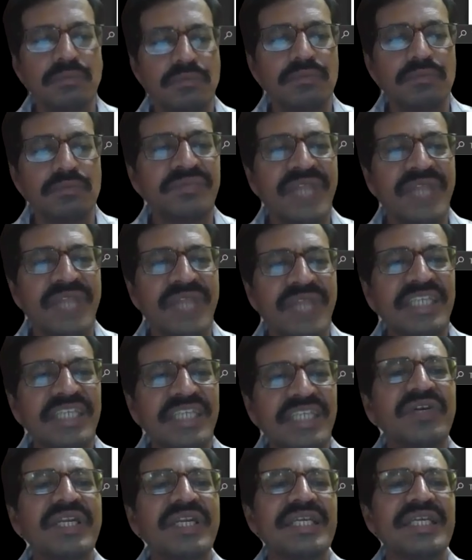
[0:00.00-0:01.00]
Next one
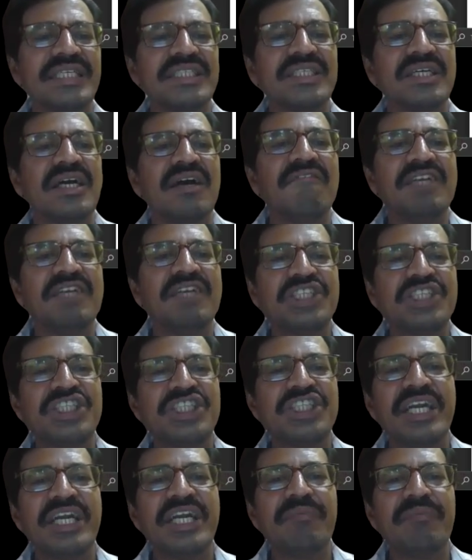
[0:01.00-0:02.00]
is, which
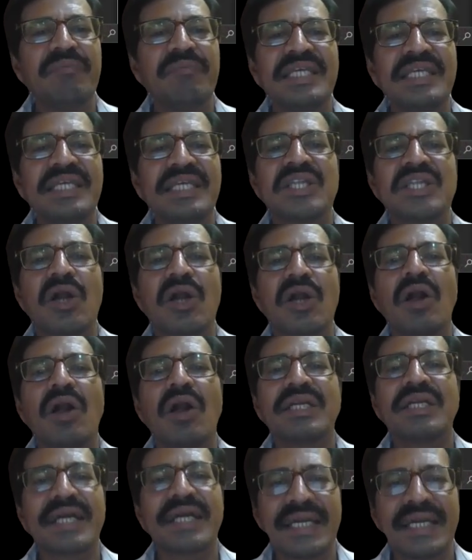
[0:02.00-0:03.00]
statement is
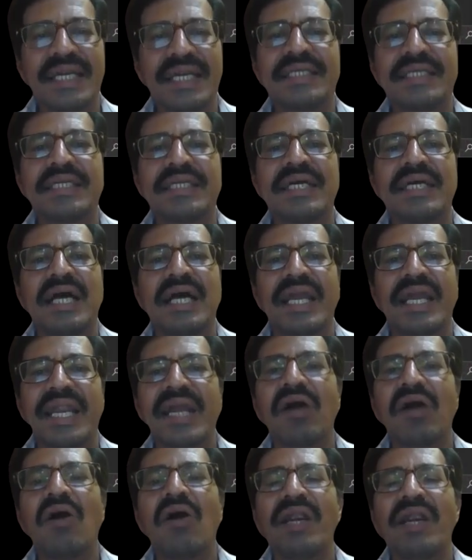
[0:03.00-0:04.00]
not correct
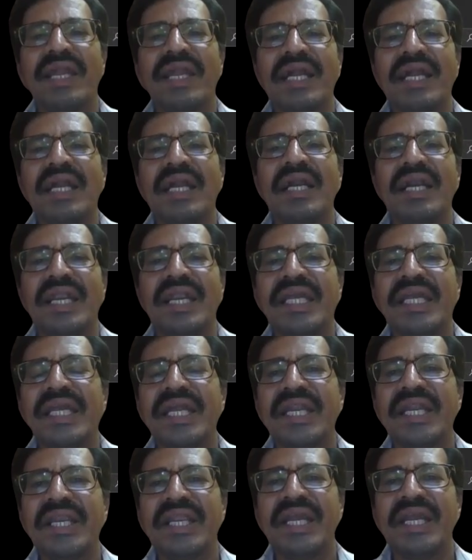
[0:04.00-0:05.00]
regarding
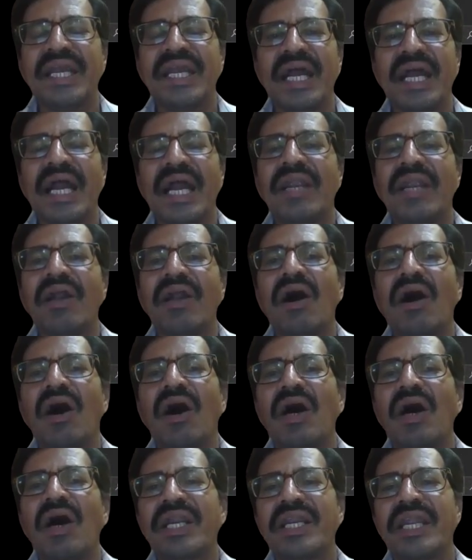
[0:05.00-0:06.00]
DNA and
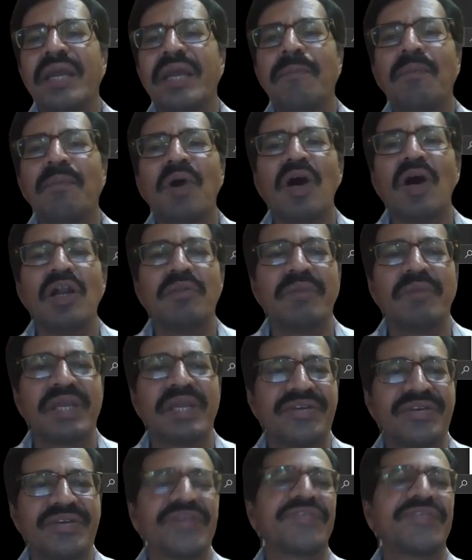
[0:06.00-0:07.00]
RNA
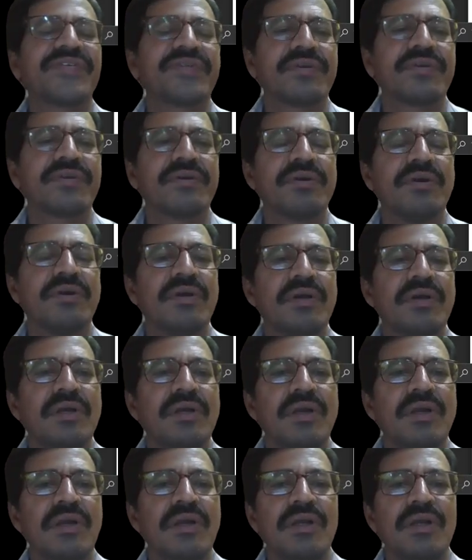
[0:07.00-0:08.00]
polymerases?
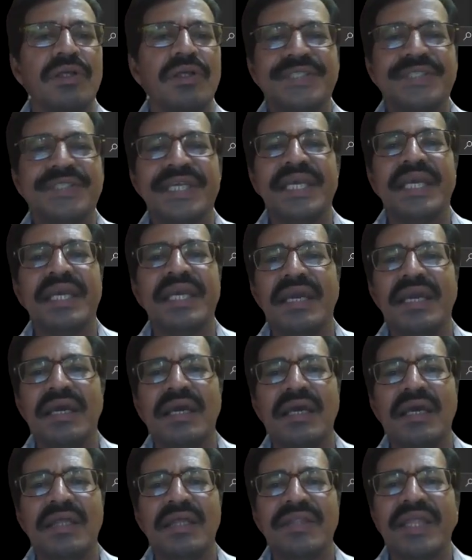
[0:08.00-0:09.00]
See,
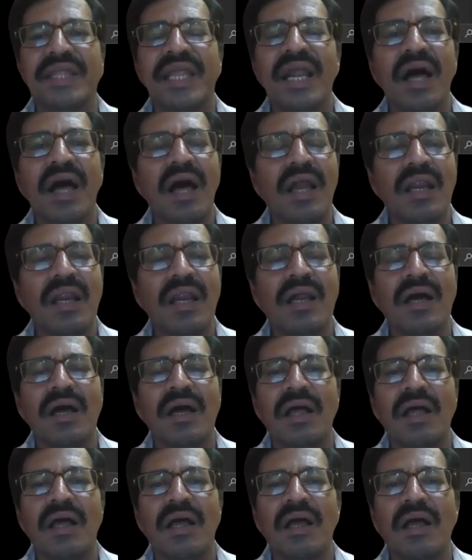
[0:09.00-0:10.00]
there are
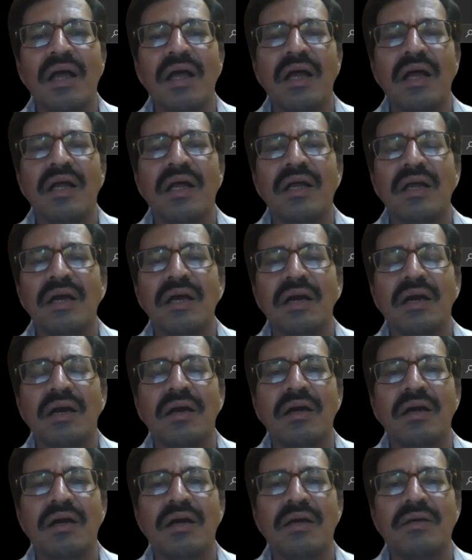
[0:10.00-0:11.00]

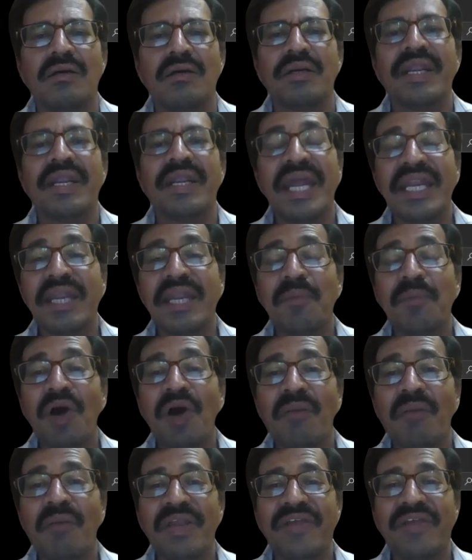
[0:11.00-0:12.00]
DNA
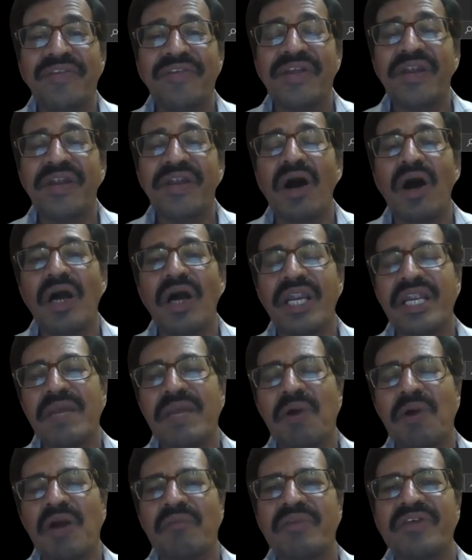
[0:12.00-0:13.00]
polymerase and RNA
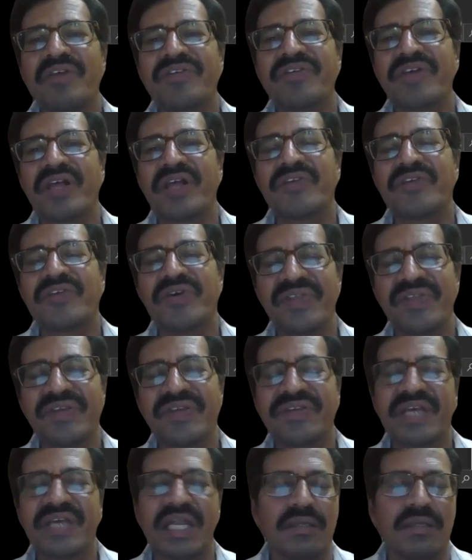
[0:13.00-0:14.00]
polymerase also in the
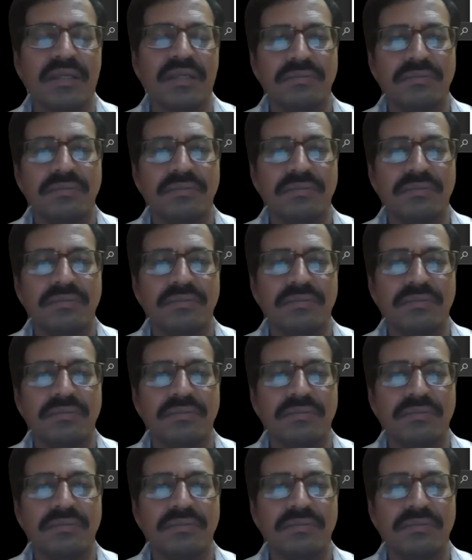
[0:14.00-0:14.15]
cell.